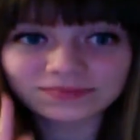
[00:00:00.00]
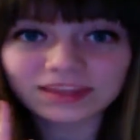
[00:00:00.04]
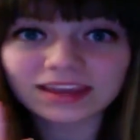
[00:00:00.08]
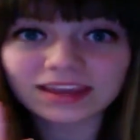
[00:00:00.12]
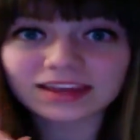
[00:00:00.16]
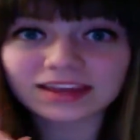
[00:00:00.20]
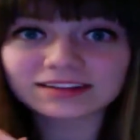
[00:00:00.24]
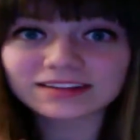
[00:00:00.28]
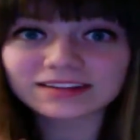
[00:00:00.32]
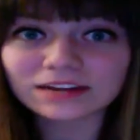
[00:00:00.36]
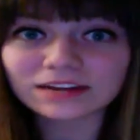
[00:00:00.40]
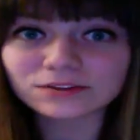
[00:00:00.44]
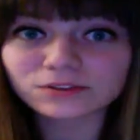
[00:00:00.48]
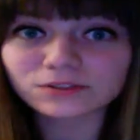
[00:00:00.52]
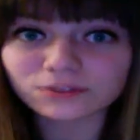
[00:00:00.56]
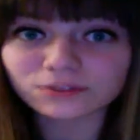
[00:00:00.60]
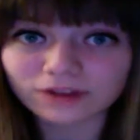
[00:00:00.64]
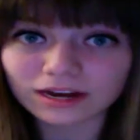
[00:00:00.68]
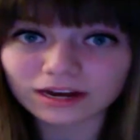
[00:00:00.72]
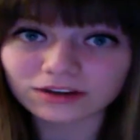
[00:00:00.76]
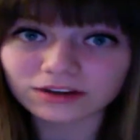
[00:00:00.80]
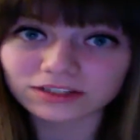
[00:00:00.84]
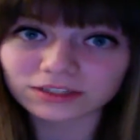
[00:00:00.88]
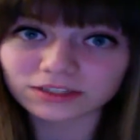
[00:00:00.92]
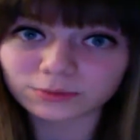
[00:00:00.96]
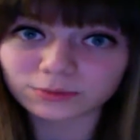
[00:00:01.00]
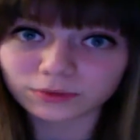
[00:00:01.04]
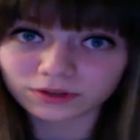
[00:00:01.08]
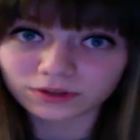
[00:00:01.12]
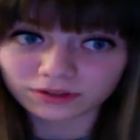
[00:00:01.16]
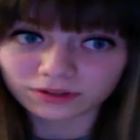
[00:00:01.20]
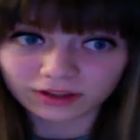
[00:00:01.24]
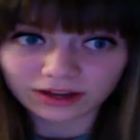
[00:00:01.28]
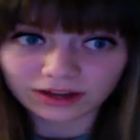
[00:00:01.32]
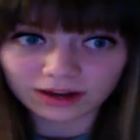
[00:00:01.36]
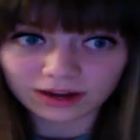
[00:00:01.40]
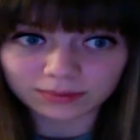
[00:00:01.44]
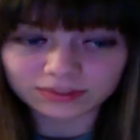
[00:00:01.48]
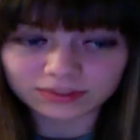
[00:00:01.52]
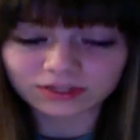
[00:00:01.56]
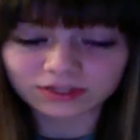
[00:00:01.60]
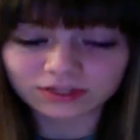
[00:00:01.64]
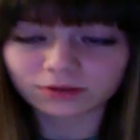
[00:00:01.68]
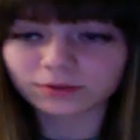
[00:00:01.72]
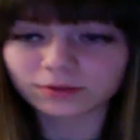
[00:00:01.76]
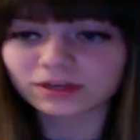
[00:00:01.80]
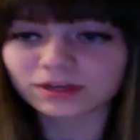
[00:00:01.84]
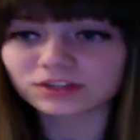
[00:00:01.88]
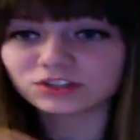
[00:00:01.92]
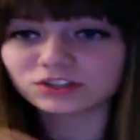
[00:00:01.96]
and download their Alice in Wonderland
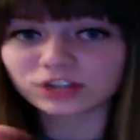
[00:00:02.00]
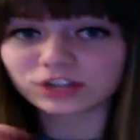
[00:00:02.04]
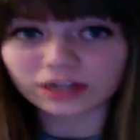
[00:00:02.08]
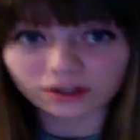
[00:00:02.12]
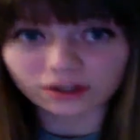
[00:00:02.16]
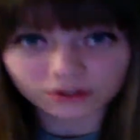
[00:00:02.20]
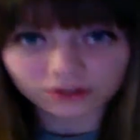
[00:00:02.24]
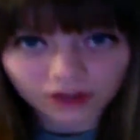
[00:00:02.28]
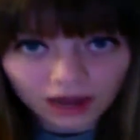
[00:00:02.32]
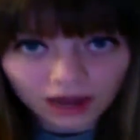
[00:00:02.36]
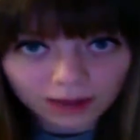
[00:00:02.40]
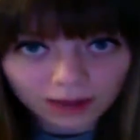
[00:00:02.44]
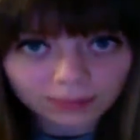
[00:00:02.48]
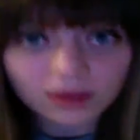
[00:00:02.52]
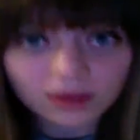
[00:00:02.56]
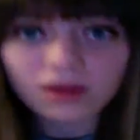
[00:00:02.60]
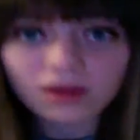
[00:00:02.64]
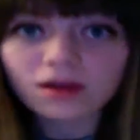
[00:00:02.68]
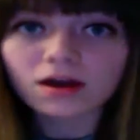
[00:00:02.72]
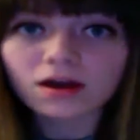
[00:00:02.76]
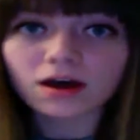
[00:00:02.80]
episode because JL Knopp